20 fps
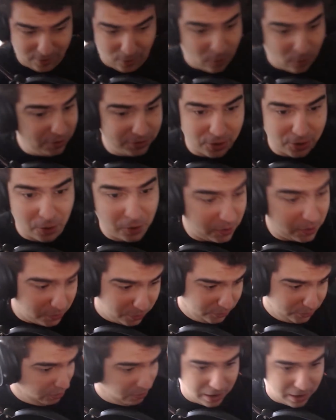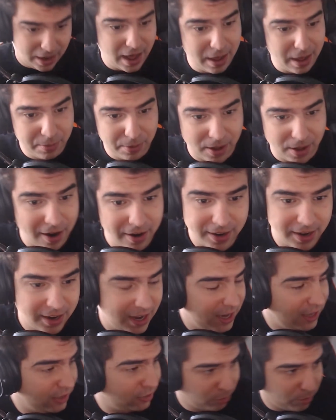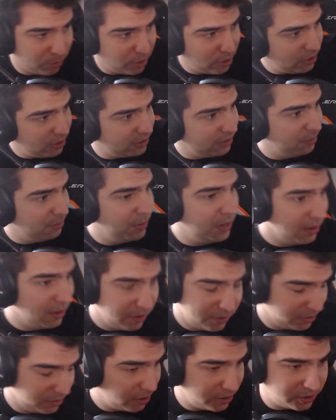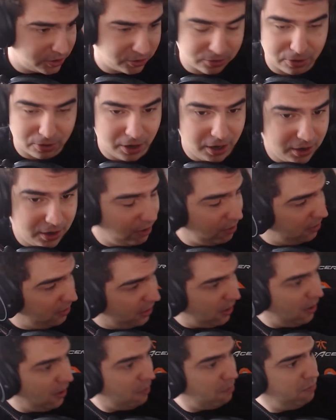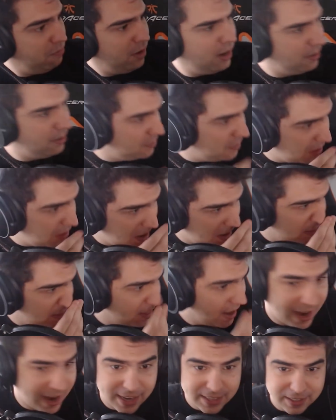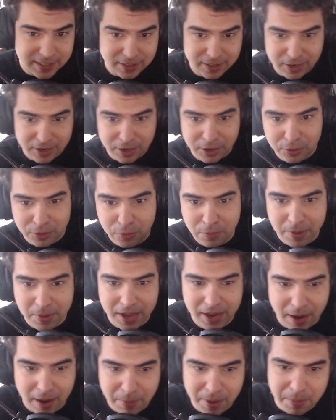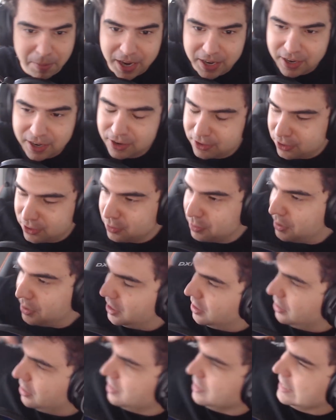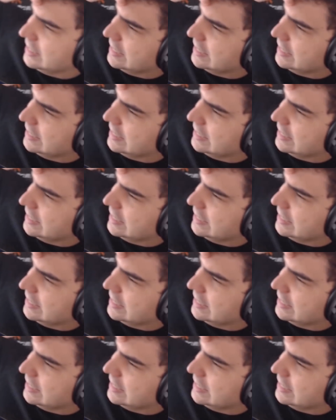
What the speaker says: Orange Horn was a reliable hard engage from across your screen. You know, like, that guy's at the tier 2 mid, I'm at my tier 2 mid.